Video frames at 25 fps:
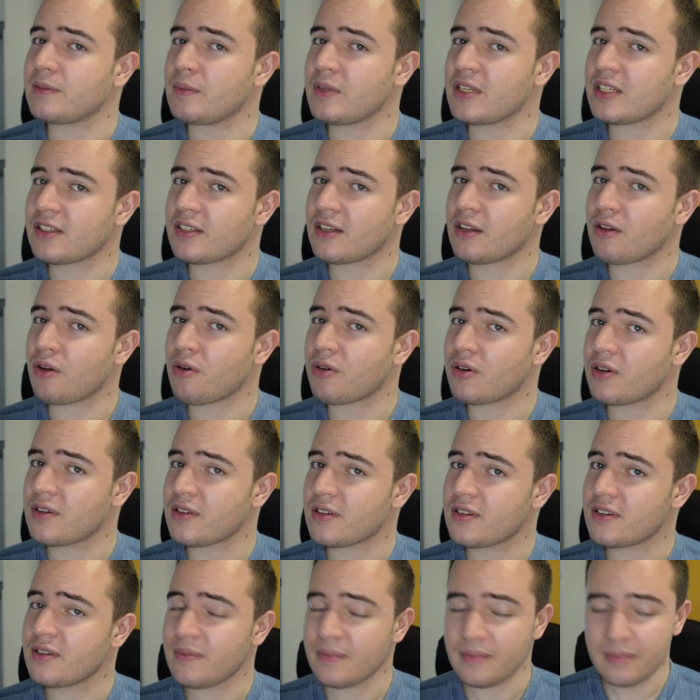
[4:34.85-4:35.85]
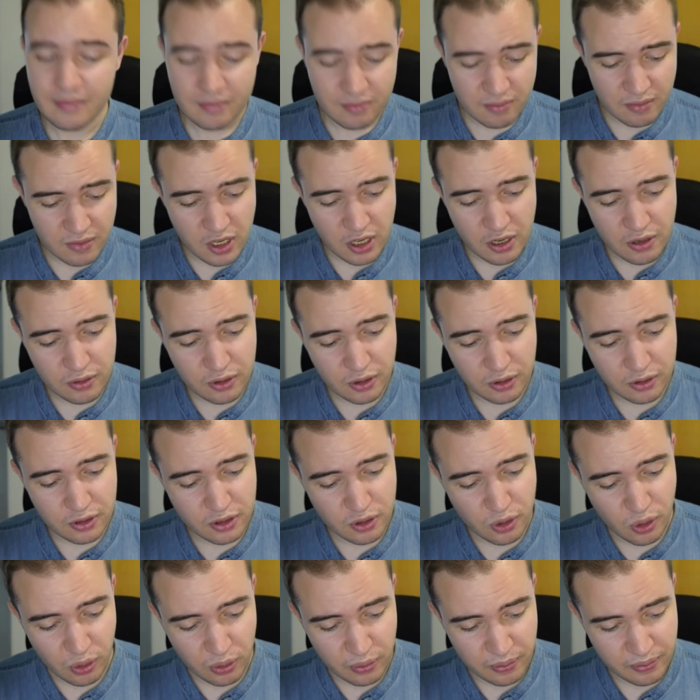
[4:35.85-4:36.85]
Mister Lawrence. No, not
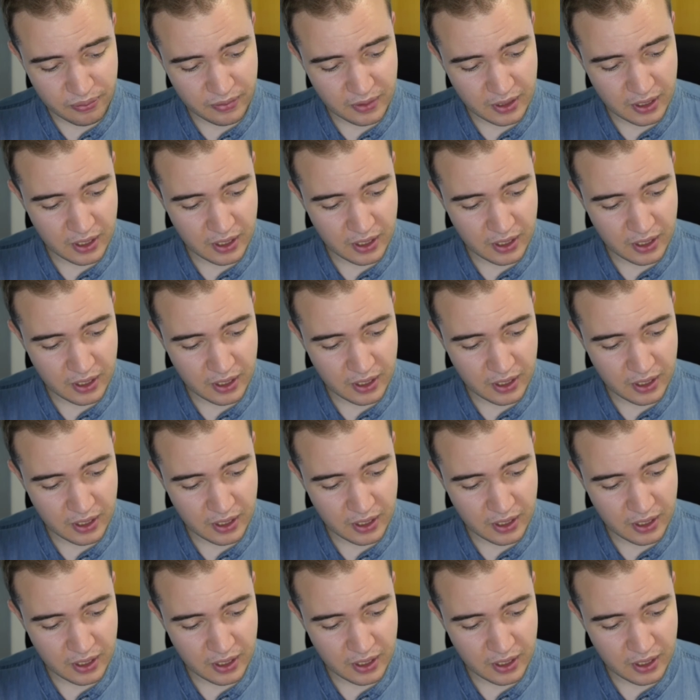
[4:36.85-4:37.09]
at all.